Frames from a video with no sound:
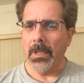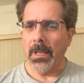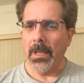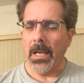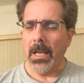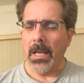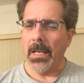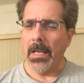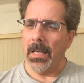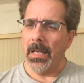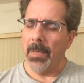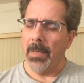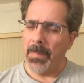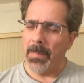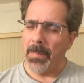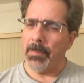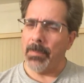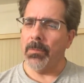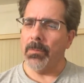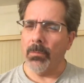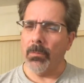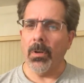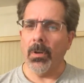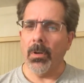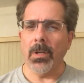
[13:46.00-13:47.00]
I may
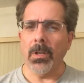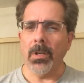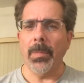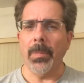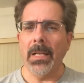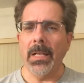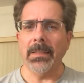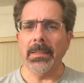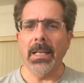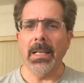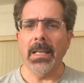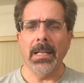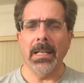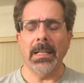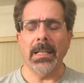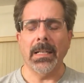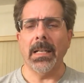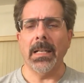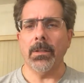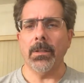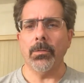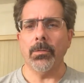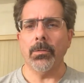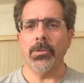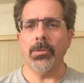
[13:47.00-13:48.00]
be wrong about that. I got
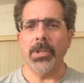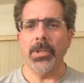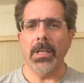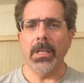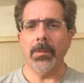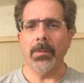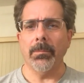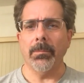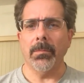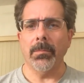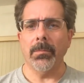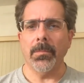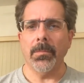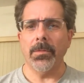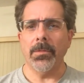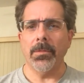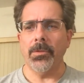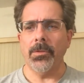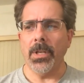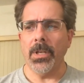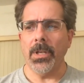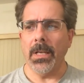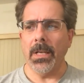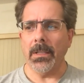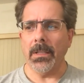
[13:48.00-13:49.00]
to go check
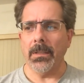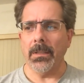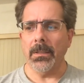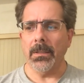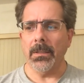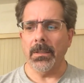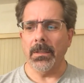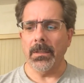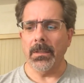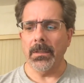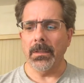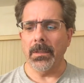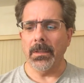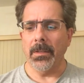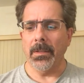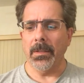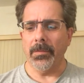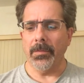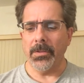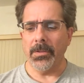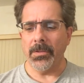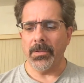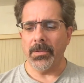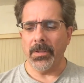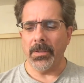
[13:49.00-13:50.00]
if
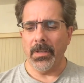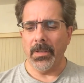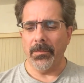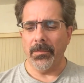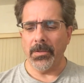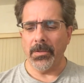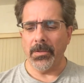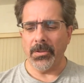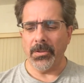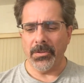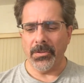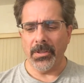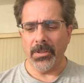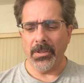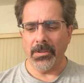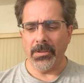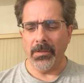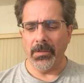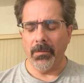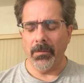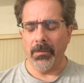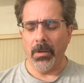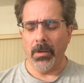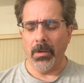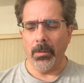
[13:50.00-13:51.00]
it's a
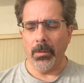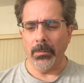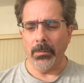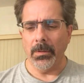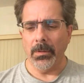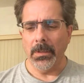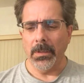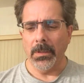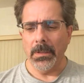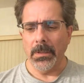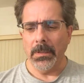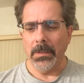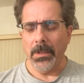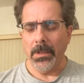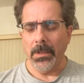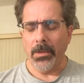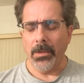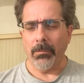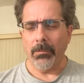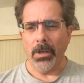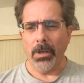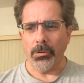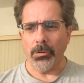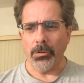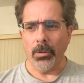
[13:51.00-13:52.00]
60 vote
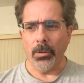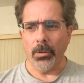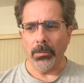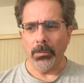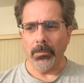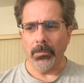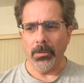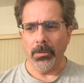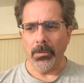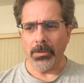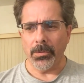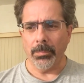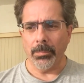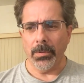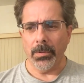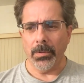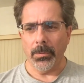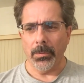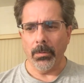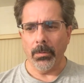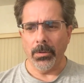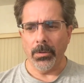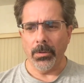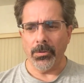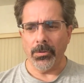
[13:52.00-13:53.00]
threshold for a Supreme
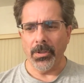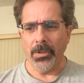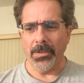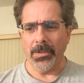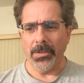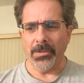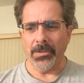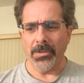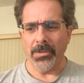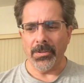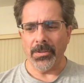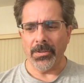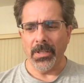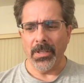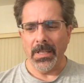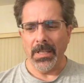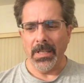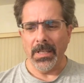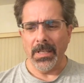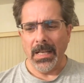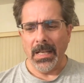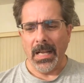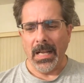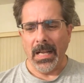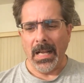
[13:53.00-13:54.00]
Court justice.
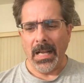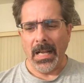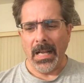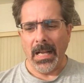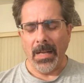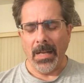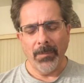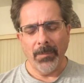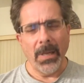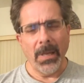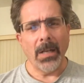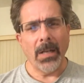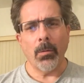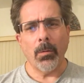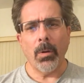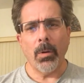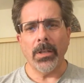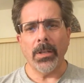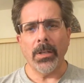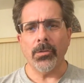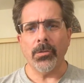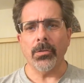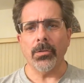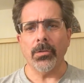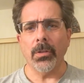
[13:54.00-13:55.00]
I'm not
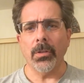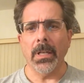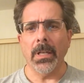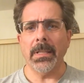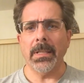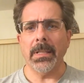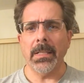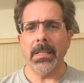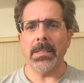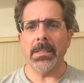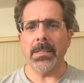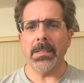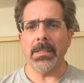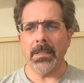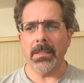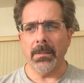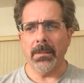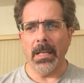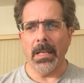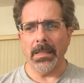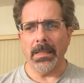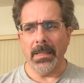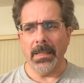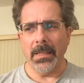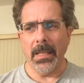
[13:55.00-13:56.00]
quite sure. I think
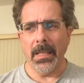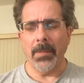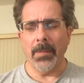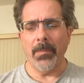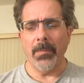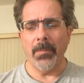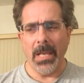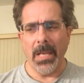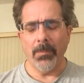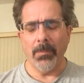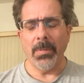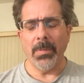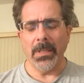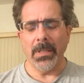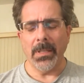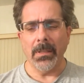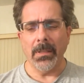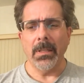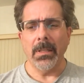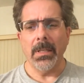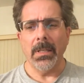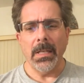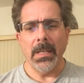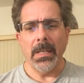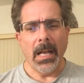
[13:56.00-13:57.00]
it may be.
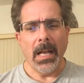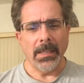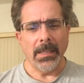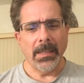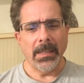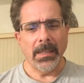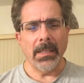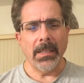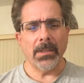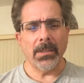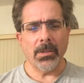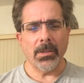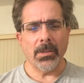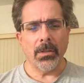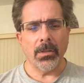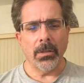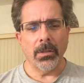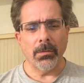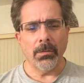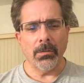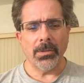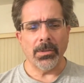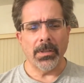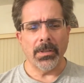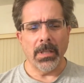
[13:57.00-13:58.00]
I think it's
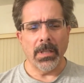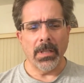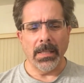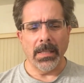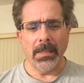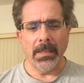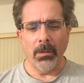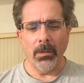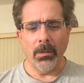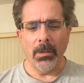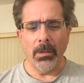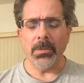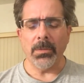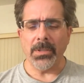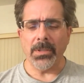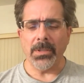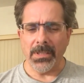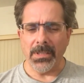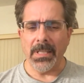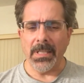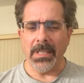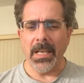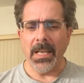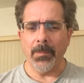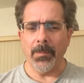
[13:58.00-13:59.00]
close to. I thought it was the
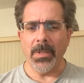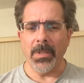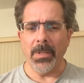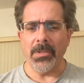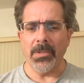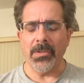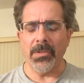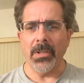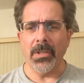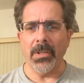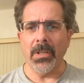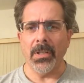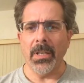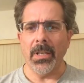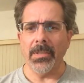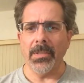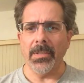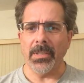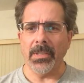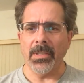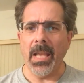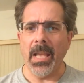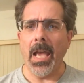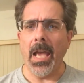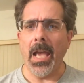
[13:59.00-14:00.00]
same as
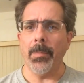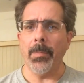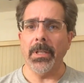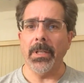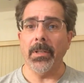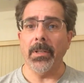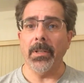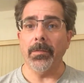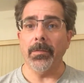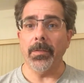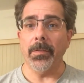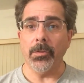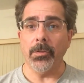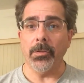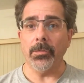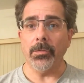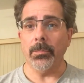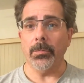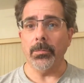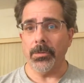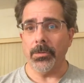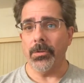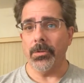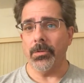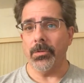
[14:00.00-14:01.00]
a cabinet official,
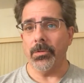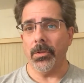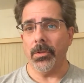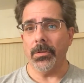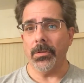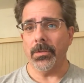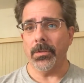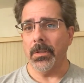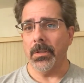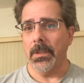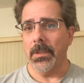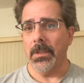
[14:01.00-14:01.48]
which is just